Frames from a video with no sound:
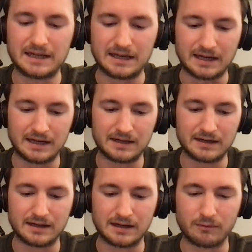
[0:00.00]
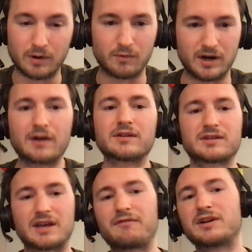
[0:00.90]
and without
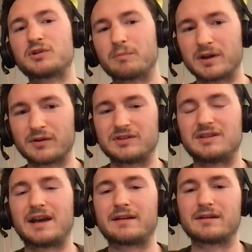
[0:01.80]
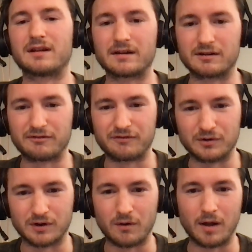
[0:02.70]
us having to build yet another
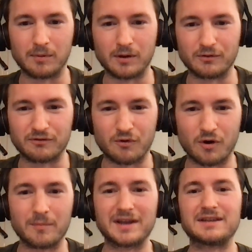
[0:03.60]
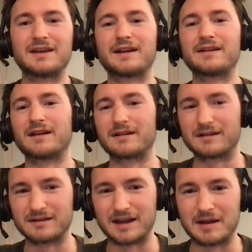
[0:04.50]
photo upload form and yet
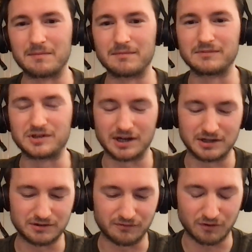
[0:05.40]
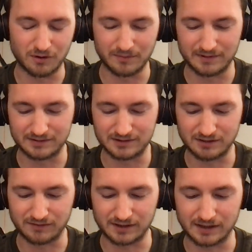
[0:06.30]
another name change form and
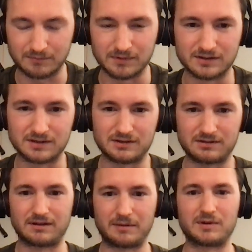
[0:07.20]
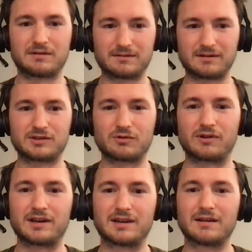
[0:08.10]
stuff like that, because I mean, it's
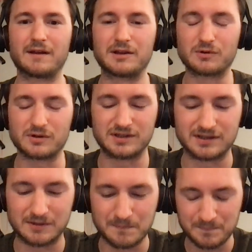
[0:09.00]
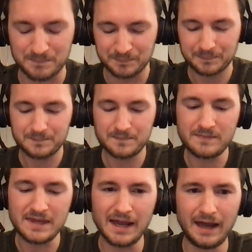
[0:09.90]
already in your system.
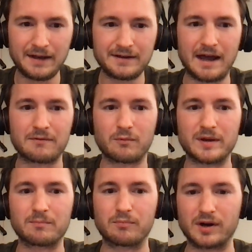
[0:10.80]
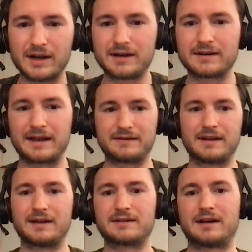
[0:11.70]
And then we bring that
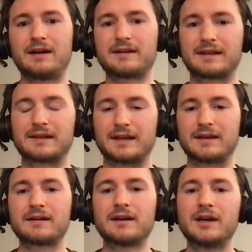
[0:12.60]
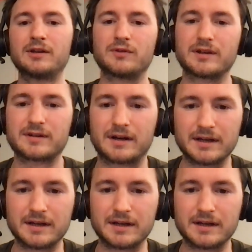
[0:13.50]
data, that link, to the entire